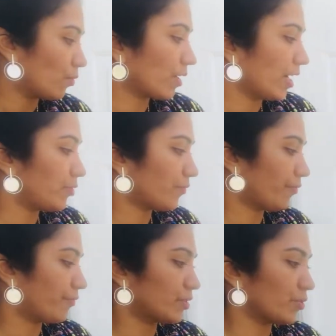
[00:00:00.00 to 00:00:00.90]
kind
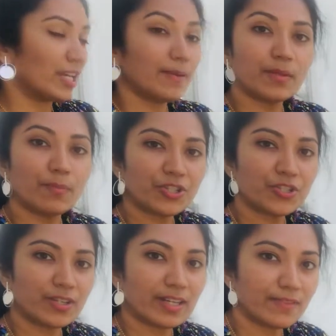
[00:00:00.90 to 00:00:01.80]
of, to keep the
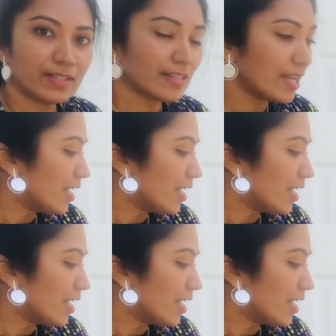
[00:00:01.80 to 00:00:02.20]
moisture levels,